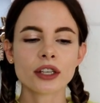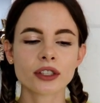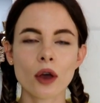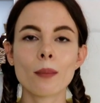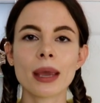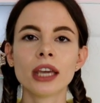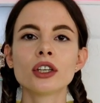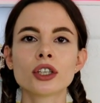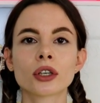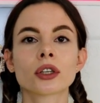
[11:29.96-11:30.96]
So make
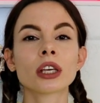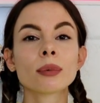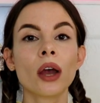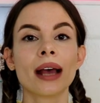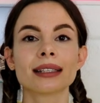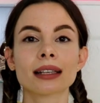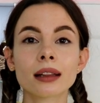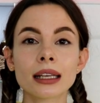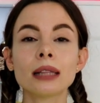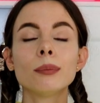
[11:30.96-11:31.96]
sure to keep your hands
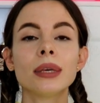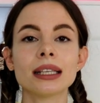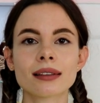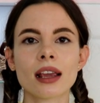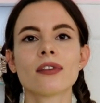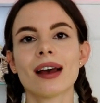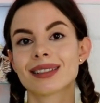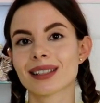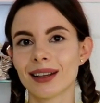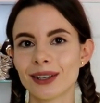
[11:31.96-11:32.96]
clean, be safe,
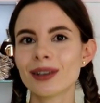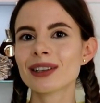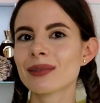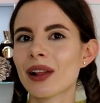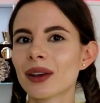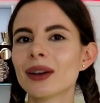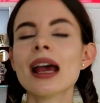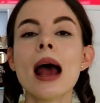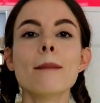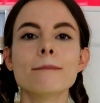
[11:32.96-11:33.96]
and stay tuned. Smell good.
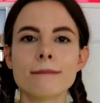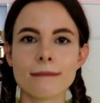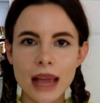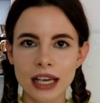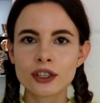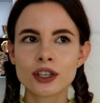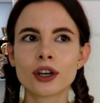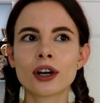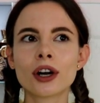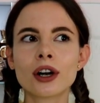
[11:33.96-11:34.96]
Make
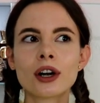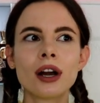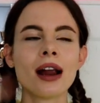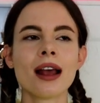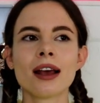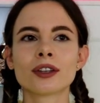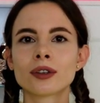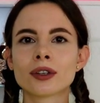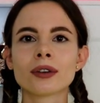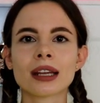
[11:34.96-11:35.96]
sure
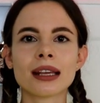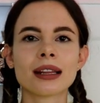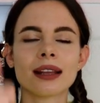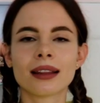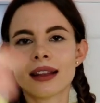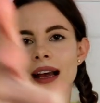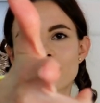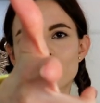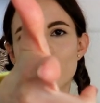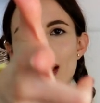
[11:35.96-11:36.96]
to tune in the
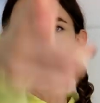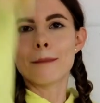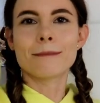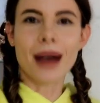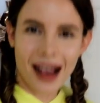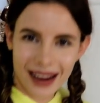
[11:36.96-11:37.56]
next one. Bye.